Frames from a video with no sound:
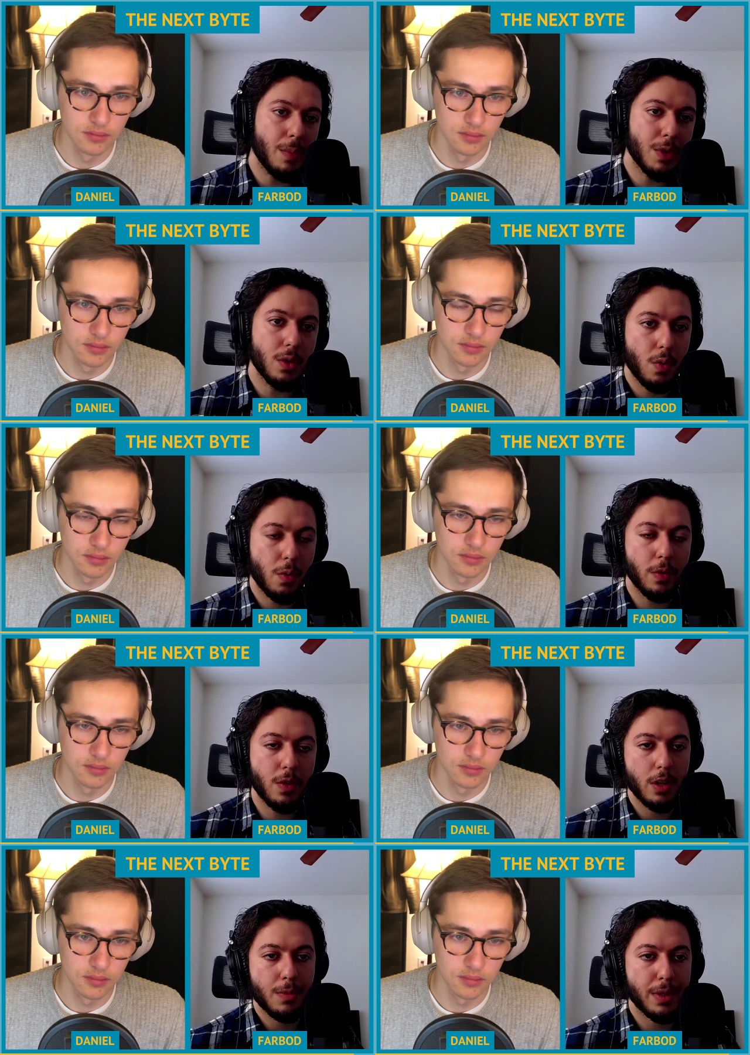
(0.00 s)
Speaker 1: episodes where we've
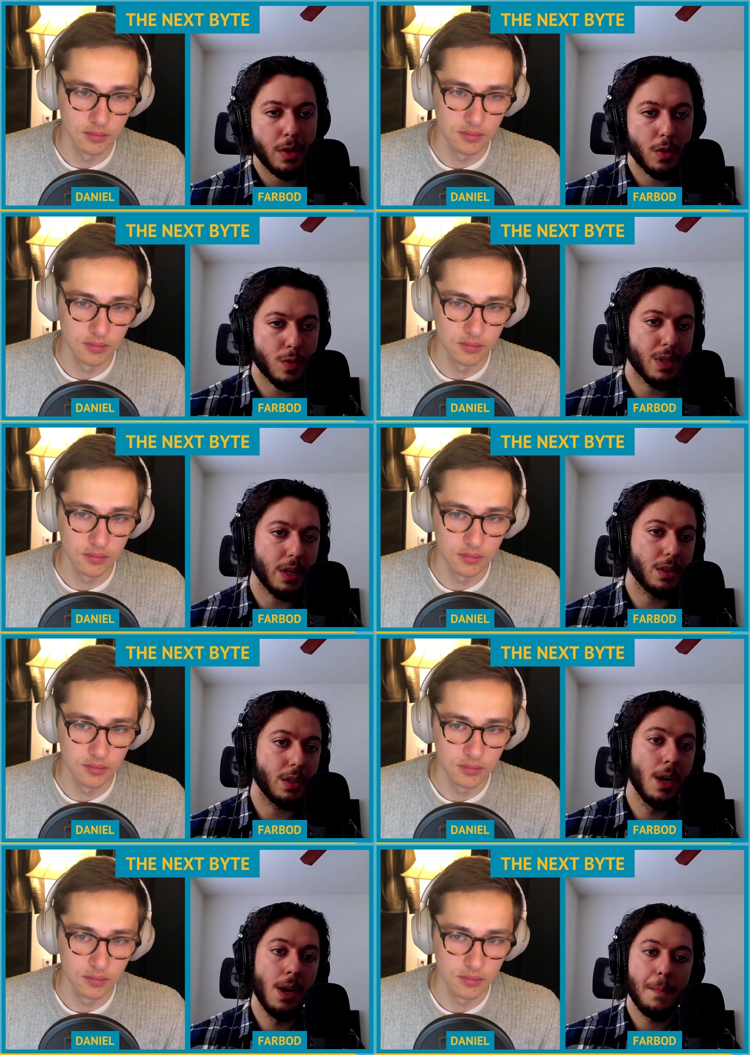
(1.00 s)
talked about the aerospace
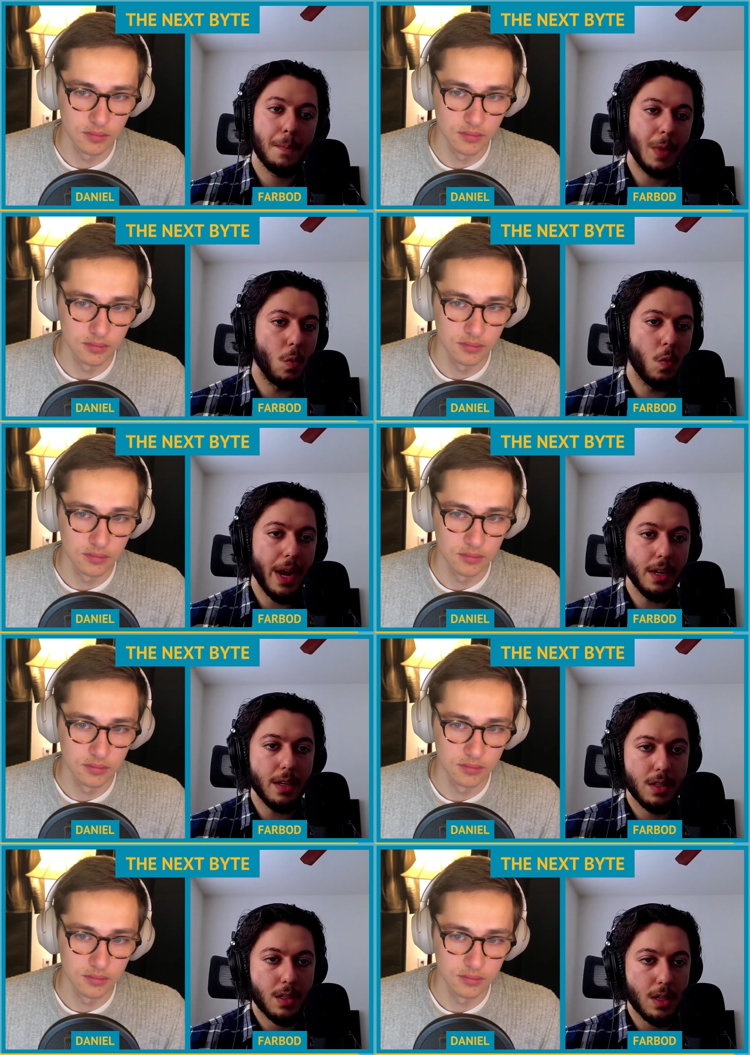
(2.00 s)
sector, weight
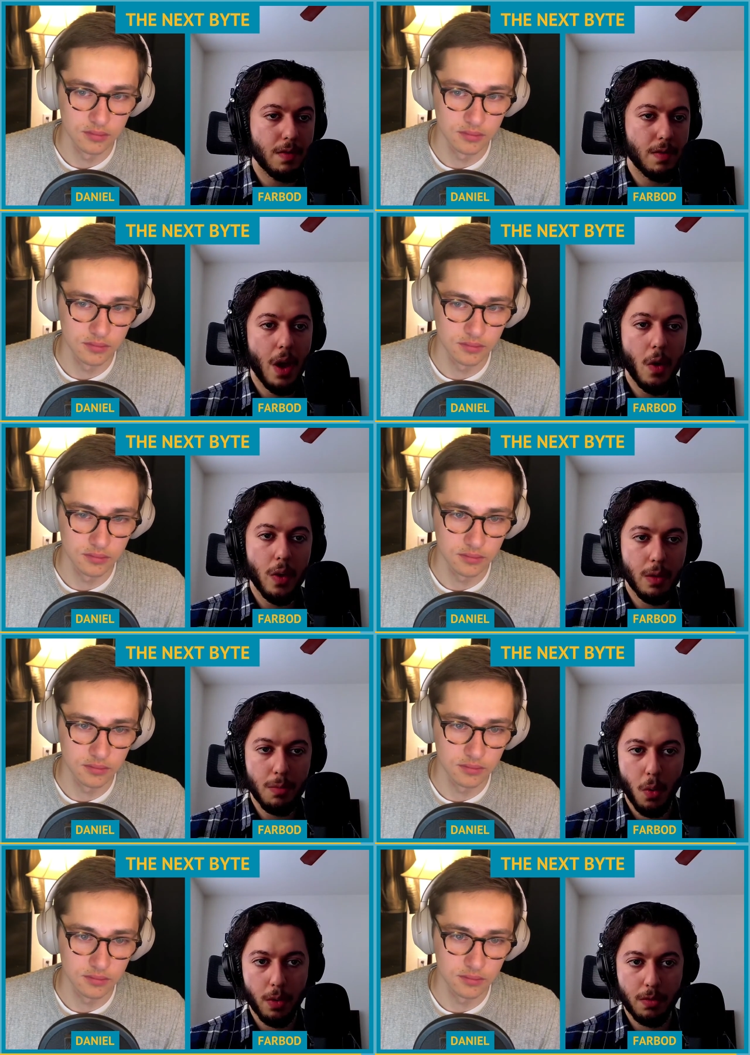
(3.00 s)
is a very
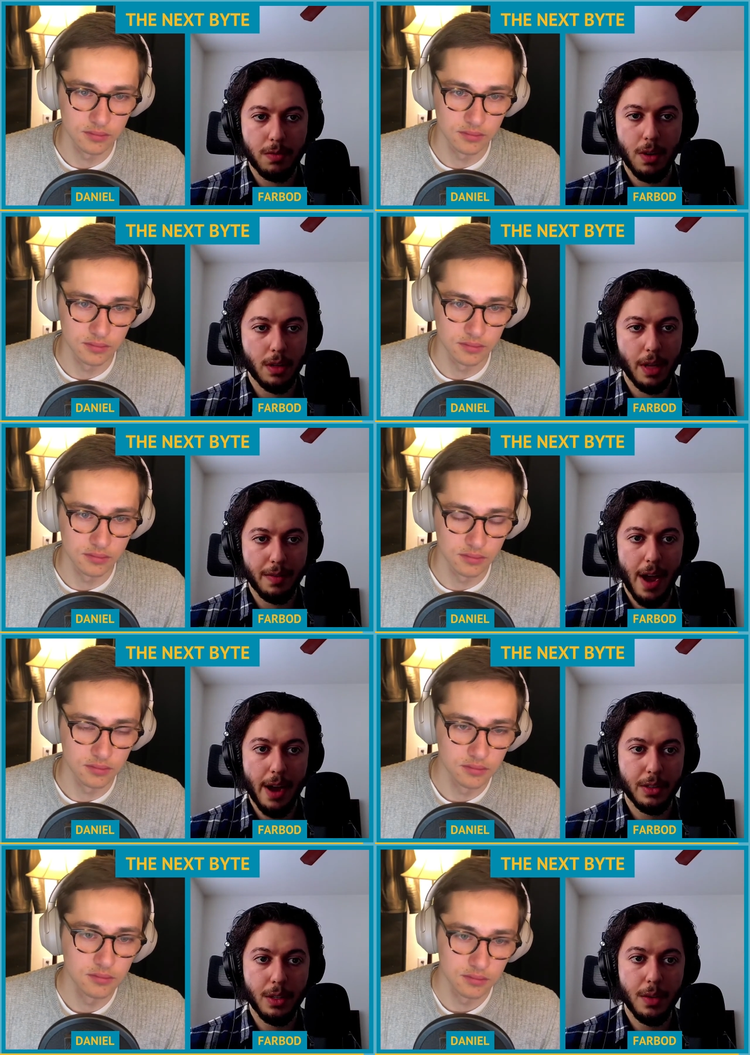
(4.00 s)
important
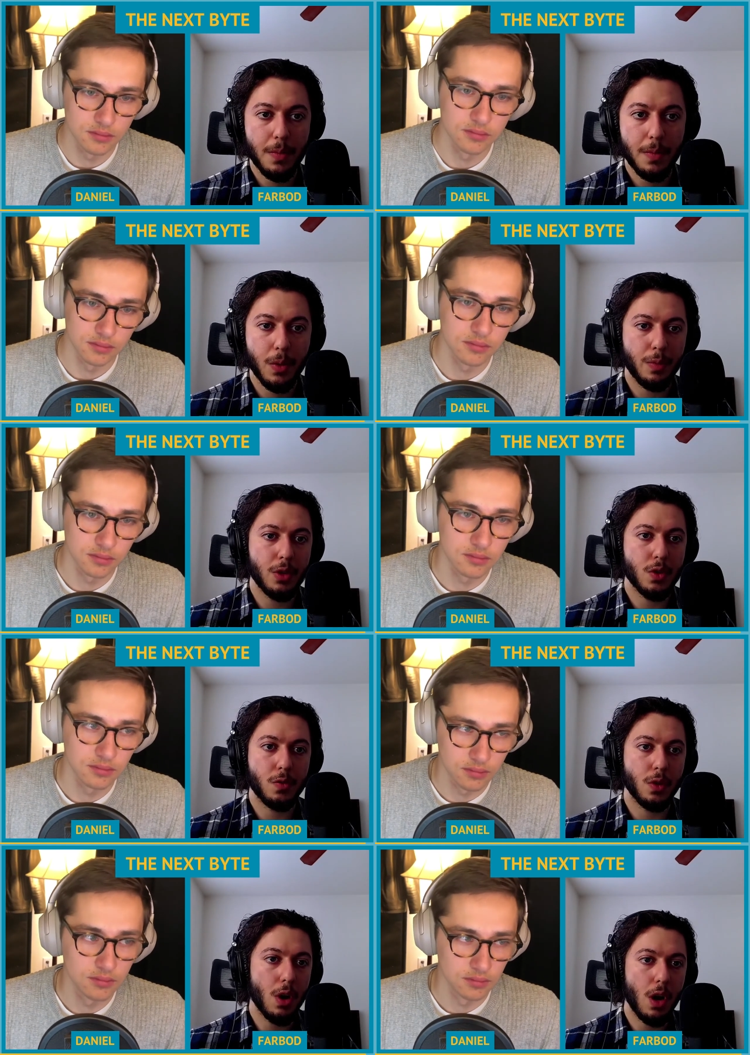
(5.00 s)
factor, whether it be
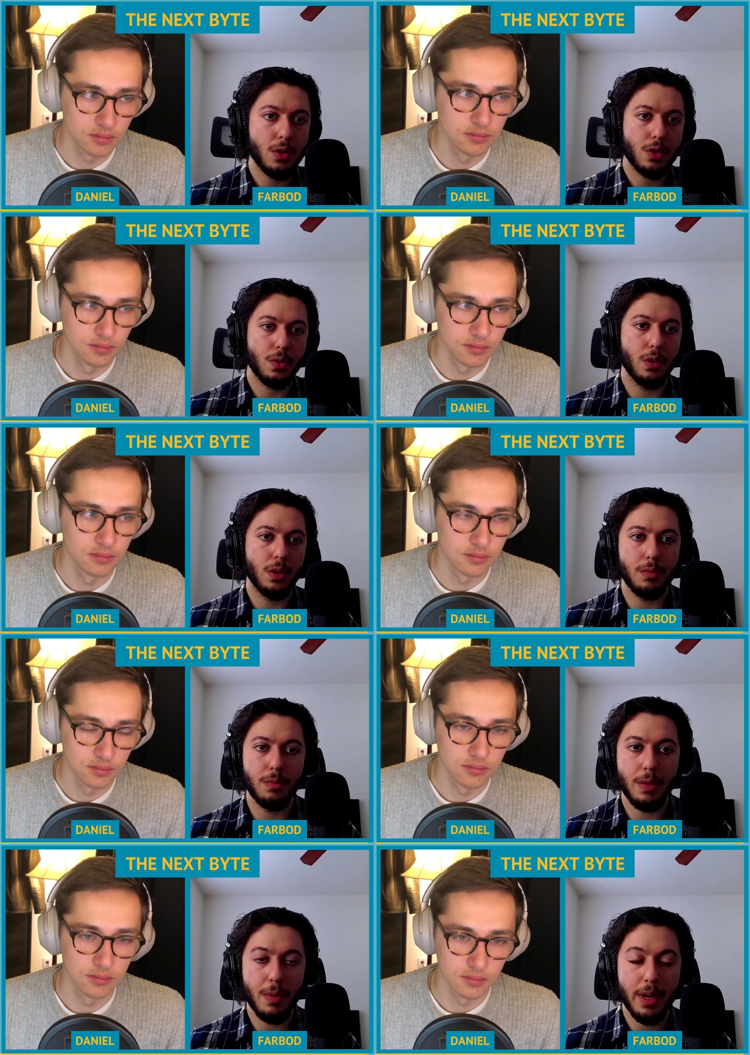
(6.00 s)
just for cost or
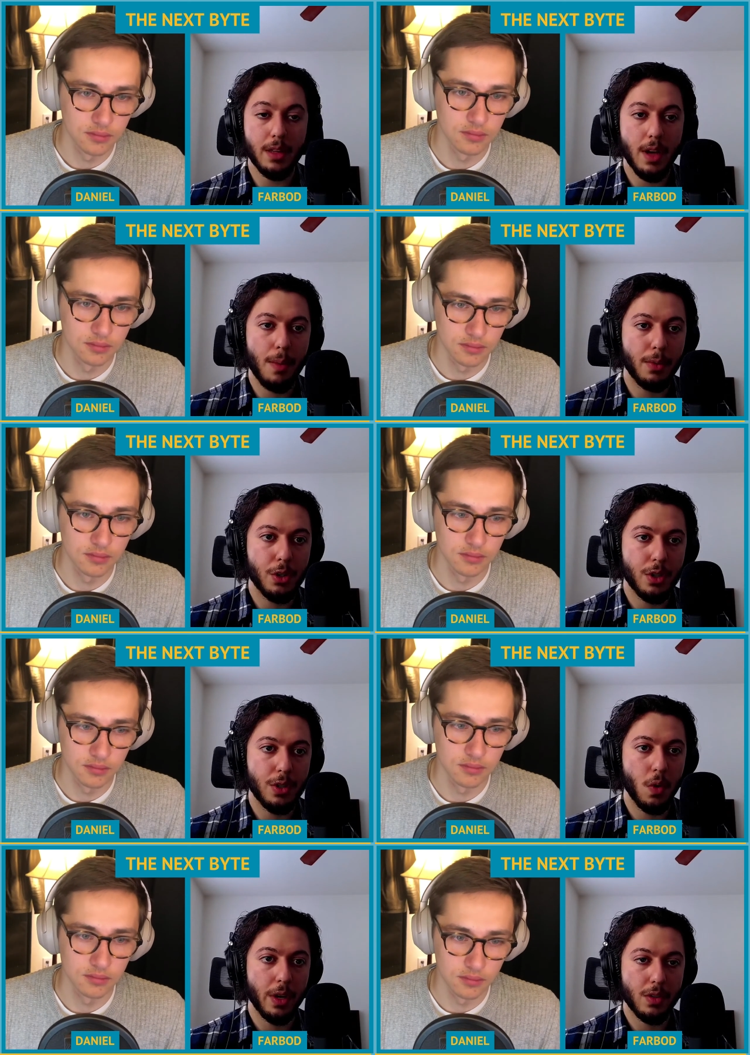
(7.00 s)
making the
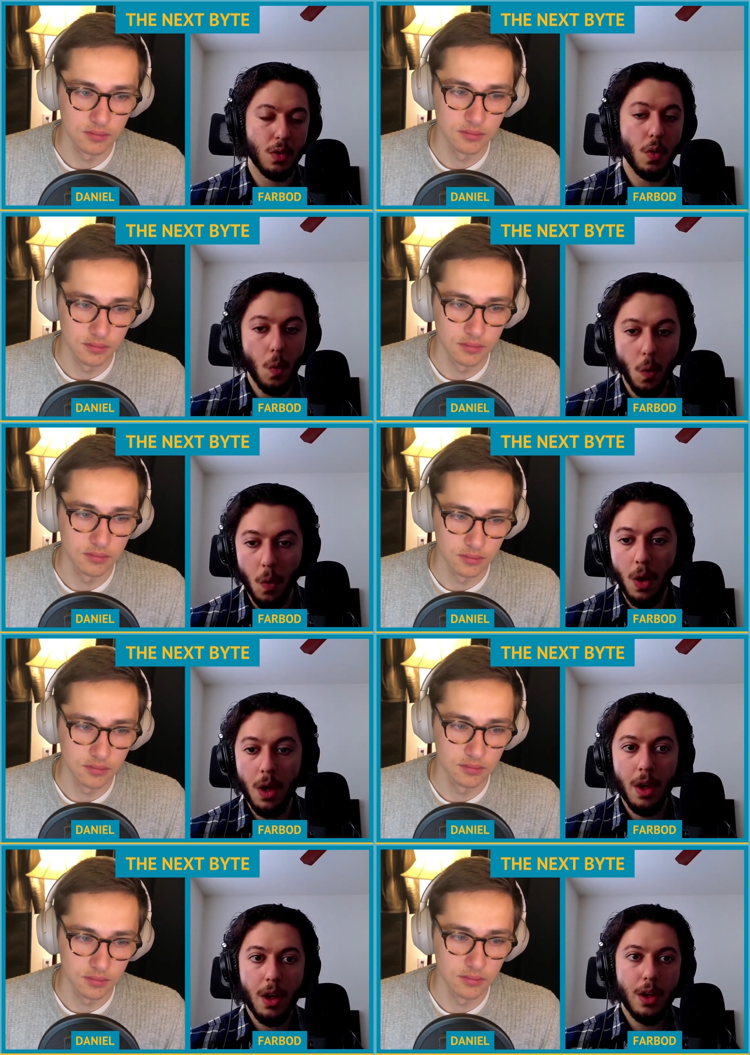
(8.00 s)
operation work as a whole.
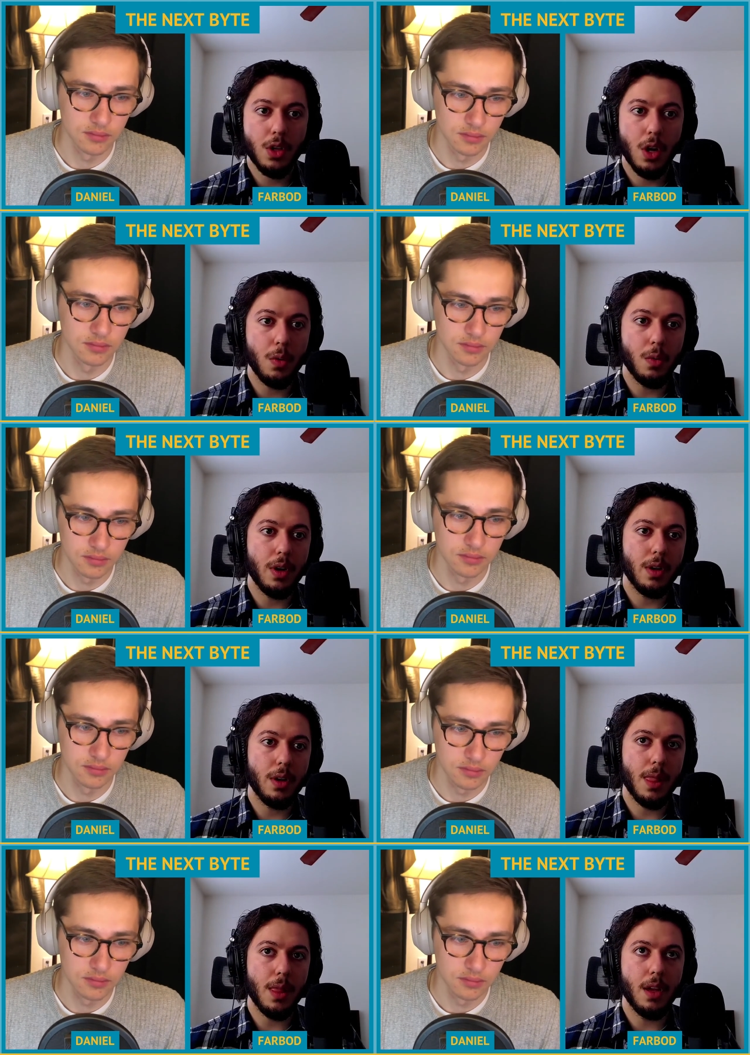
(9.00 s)
So
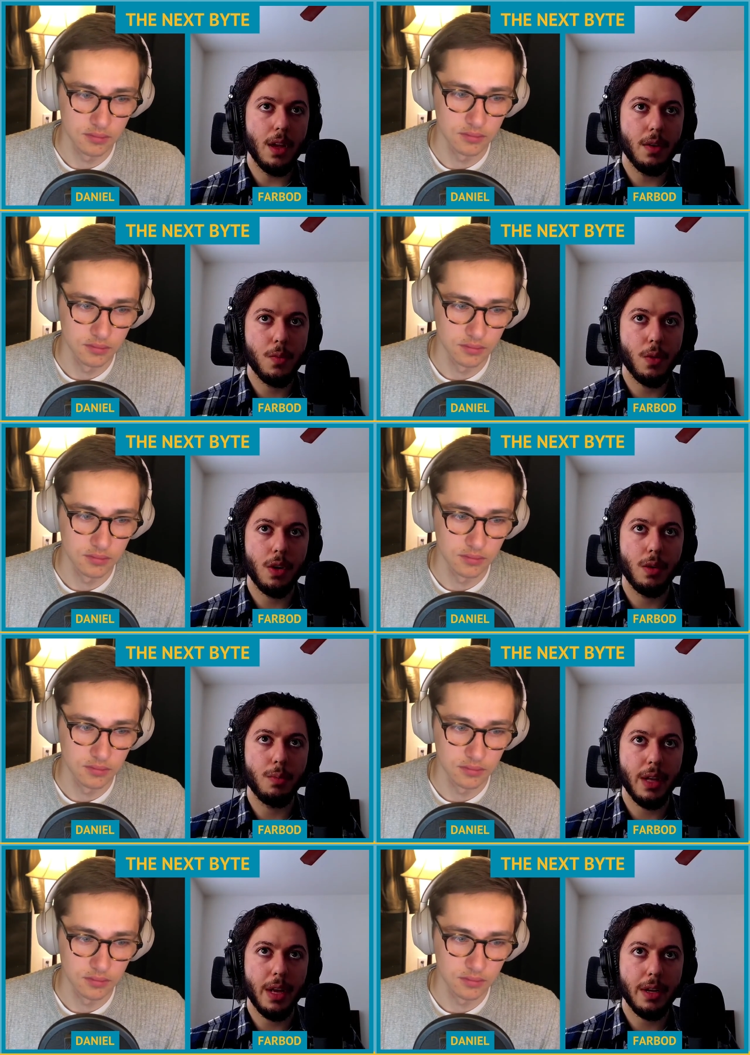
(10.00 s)
if we're
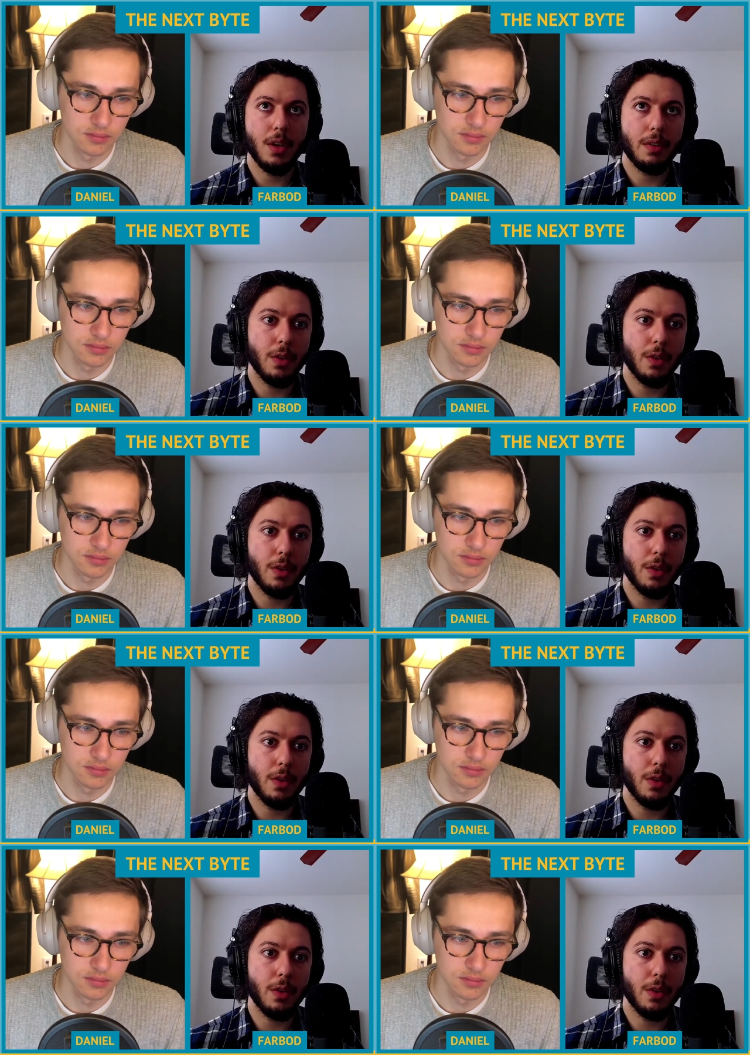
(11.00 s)
planning on a